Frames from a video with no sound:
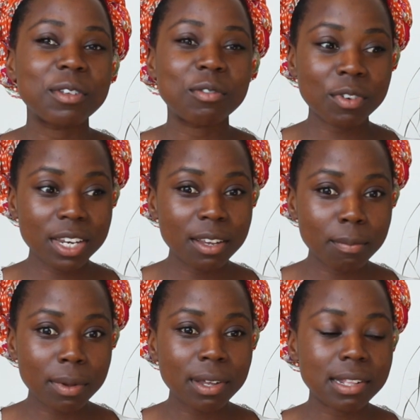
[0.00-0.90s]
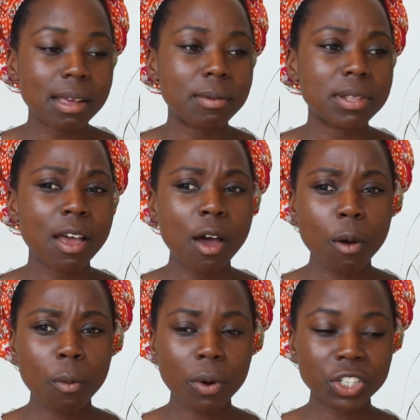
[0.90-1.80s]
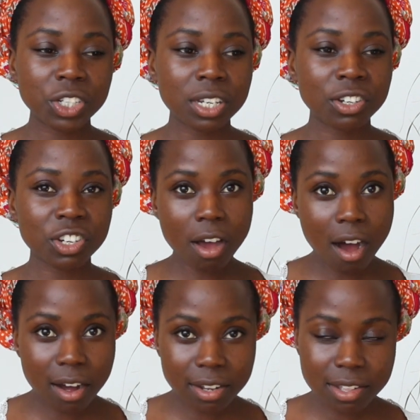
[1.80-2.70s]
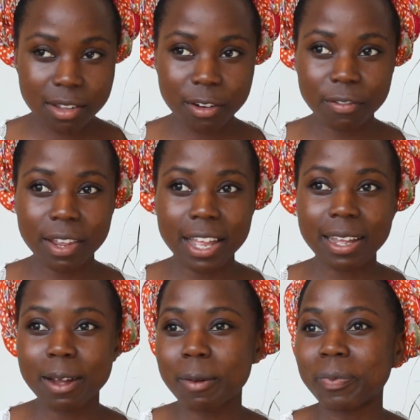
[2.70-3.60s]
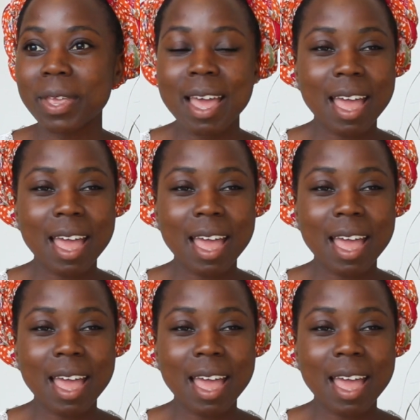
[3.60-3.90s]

I was reading books, I was watching talks of like um,